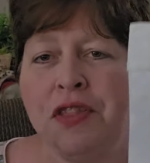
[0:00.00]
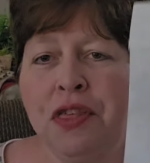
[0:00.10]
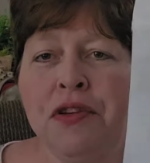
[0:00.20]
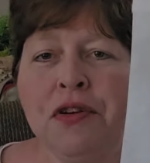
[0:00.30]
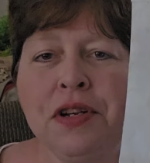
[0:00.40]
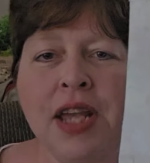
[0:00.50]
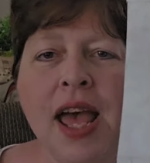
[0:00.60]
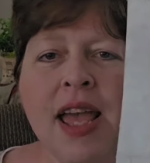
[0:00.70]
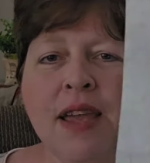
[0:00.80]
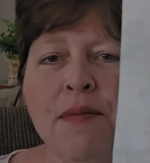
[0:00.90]
the 3rd
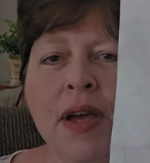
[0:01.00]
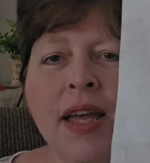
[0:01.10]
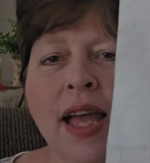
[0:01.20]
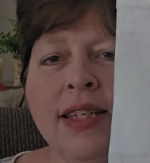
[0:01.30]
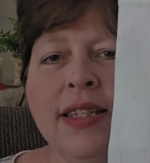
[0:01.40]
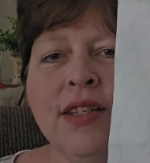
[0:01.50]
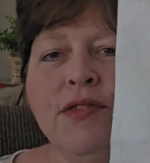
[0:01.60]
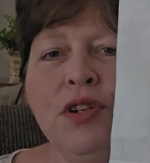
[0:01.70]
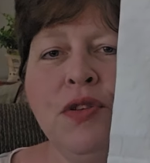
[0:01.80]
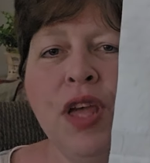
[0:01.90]
time, I still
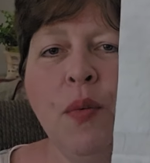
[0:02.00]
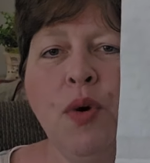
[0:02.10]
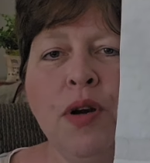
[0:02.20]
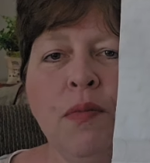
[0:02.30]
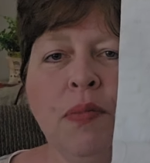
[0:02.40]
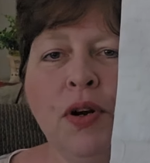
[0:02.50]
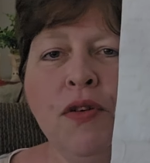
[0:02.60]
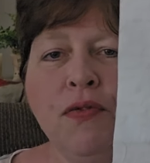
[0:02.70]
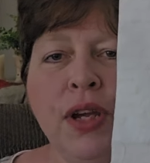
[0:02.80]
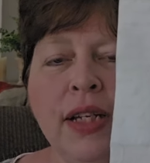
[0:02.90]
knew they weren't
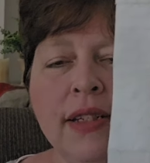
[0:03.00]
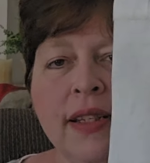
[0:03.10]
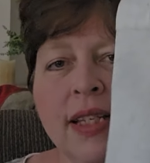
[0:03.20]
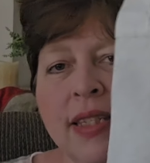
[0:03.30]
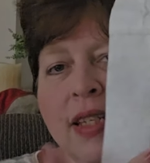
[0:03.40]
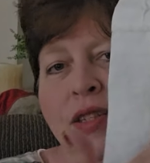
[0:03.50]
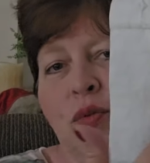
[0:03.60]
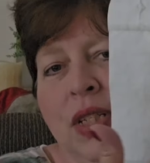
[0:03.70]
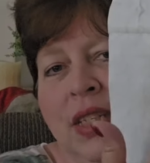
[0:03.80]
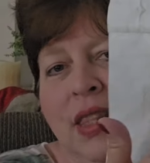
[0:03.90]
perfect because this
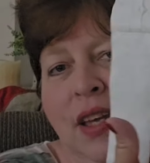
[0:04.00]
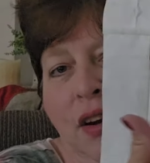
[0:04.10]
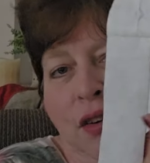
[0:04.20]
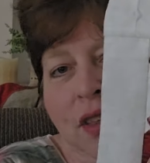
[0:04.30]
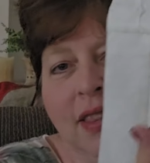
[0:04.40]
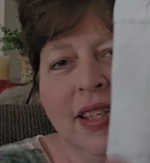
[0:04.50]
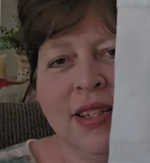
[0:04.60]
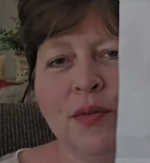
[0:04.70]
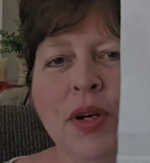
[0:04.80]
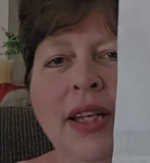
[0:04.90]
one's thicker than
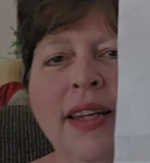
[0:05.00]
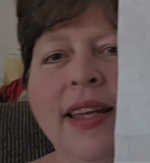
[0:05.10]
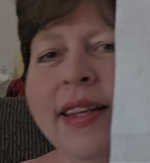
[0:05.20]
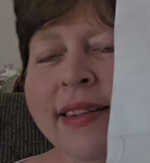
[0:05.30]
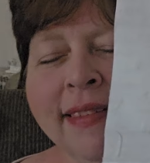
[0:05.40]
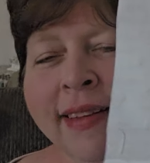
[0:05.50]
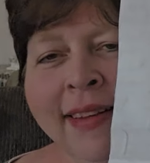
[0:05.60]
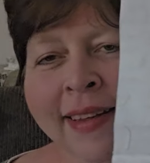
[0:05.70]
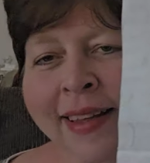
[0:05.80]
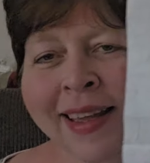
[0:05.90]
this one, and
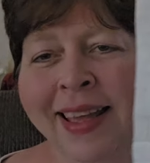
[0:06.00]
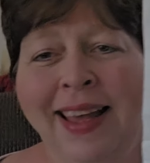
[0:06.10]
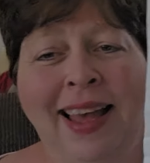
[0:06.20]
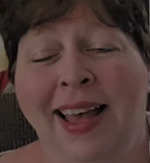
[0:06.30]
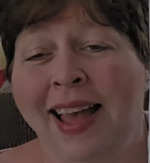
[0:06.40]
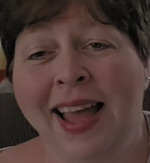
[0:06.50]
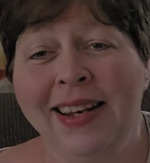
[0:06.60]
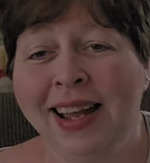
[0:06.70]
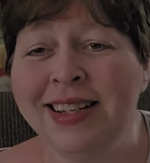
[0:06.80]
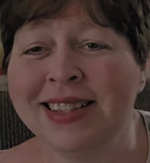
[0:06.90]

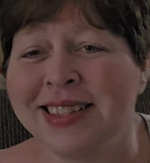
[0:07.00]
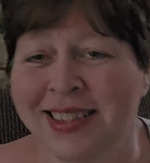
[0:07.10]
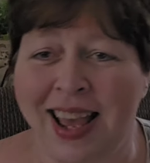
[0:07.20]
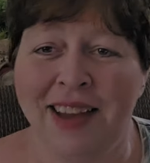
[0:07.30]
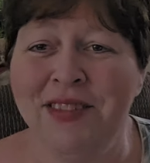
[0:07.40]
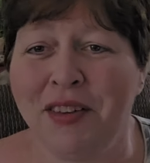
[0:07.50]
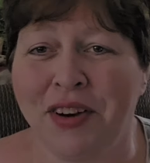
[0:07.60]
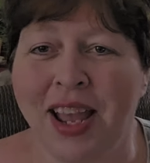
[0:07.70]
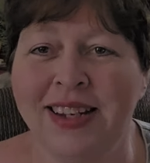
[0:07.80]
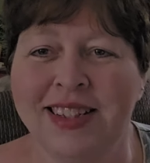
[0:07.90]
I've
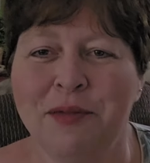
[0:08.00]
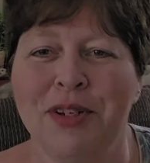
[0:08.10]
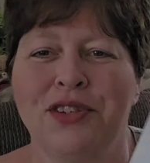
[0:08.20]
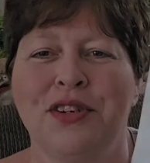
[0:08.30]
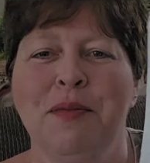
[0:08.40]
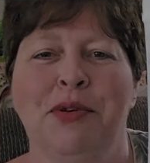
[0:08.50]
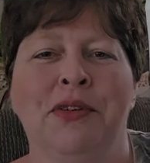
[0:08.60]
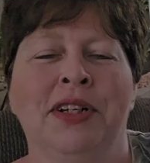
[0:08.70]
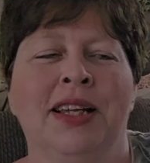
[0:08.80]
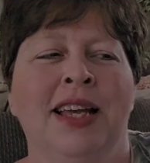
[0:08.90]
never had so much
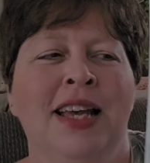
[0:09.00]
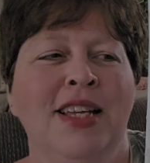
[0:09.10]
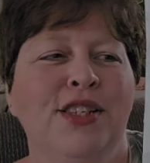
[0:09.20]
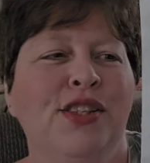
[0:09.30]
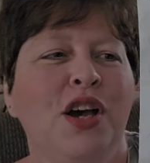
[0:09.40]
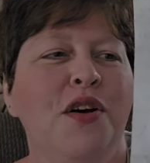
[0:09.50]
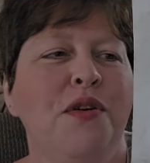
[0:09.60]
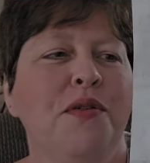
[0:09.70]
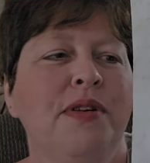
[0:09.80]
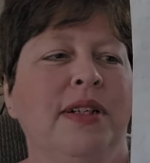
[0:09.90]
trouble.
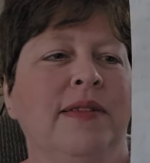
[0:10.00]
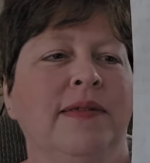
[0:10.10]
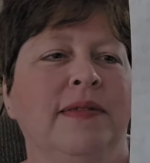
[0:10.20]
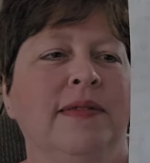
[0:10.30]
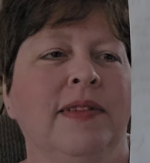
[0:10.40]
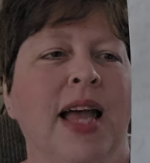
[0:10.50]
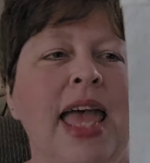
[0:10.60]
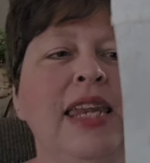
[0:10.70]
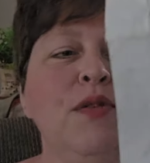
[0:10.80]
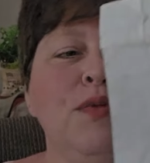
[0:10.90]
So, and it